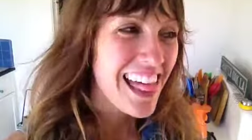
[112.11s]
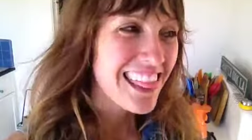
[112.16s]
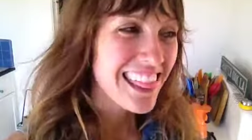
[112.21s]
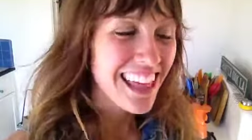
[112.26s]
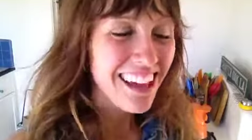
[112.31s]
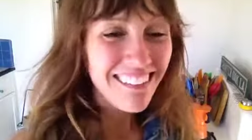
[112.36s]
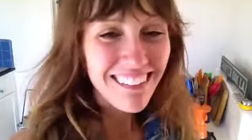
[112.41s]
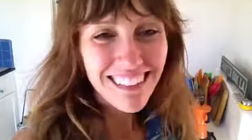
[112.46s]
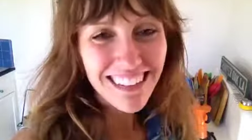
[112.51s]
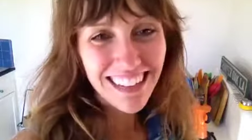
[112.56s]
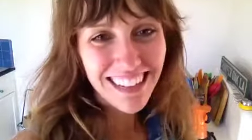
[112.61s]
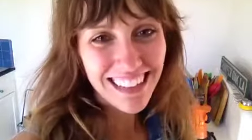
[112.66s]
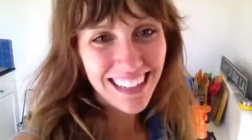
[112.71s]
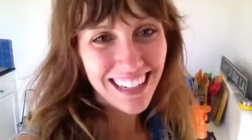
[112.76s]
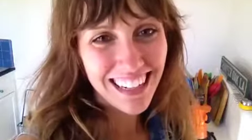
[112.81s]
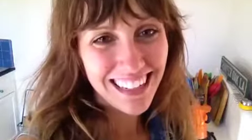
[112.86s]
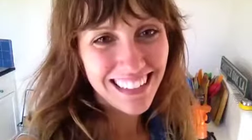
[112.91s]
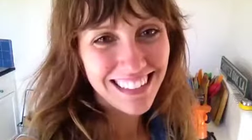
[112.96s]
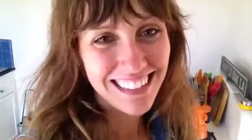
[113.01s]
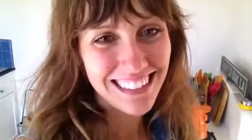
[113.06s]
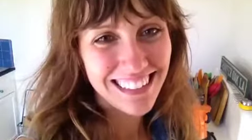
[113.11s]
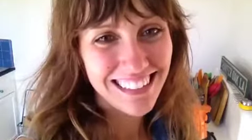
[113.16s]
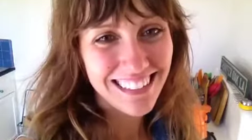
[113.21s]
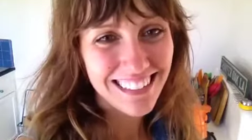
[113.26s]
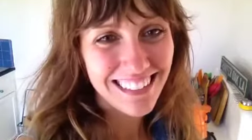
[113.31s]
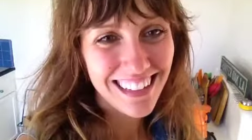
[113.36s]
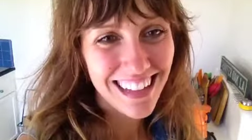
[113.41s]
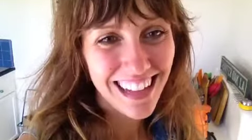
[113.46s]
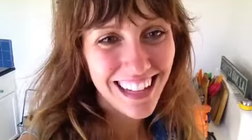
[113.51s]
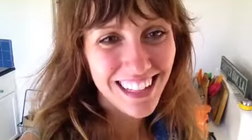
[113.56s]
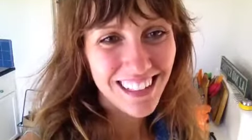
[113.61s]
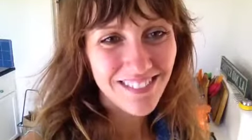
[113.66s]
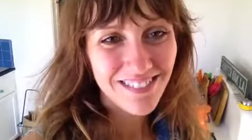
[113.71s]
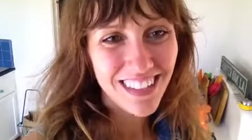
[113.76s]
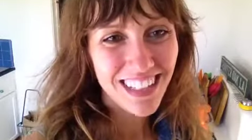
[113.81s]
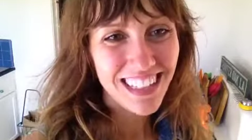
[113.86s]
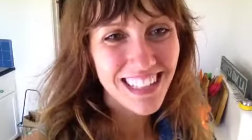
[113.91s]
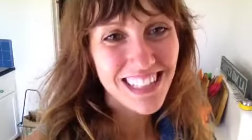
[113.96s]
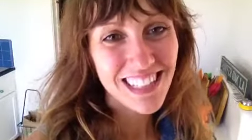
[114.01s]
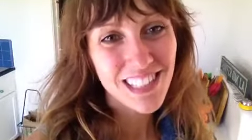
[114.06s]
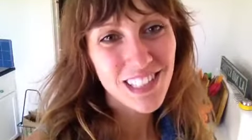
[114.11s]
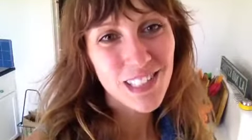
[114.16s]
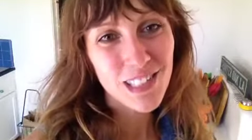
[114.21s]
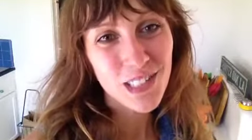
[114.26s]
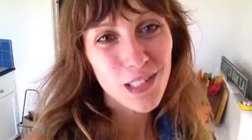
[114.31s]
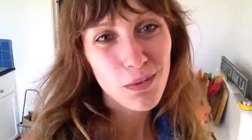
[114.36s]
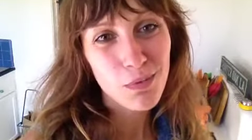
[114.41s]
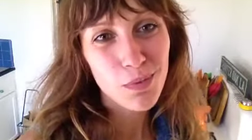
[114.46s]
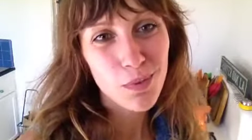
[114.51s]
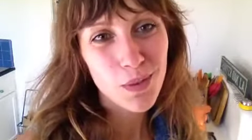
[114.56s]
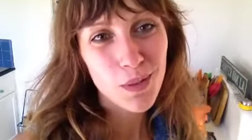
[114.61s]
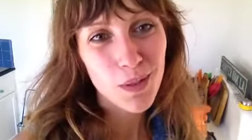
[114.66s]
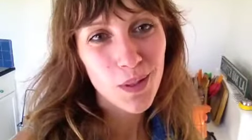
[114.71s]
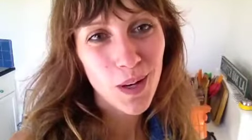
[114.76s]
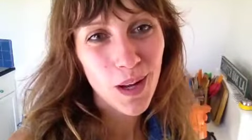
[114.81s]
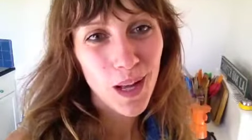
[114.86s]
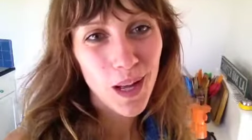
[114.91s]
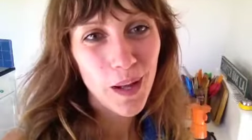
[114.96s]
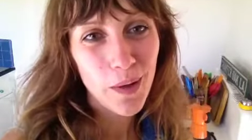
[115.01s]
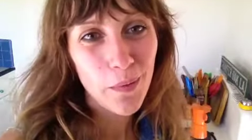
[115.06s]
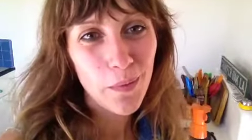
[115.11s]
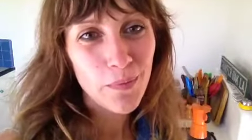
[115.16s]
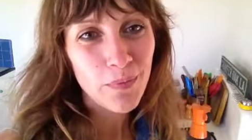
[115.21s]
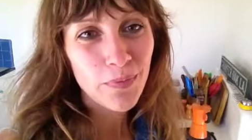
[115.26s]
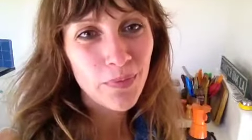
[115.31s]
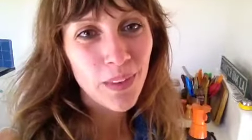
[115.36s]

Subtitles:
The other thing that I do, and this is super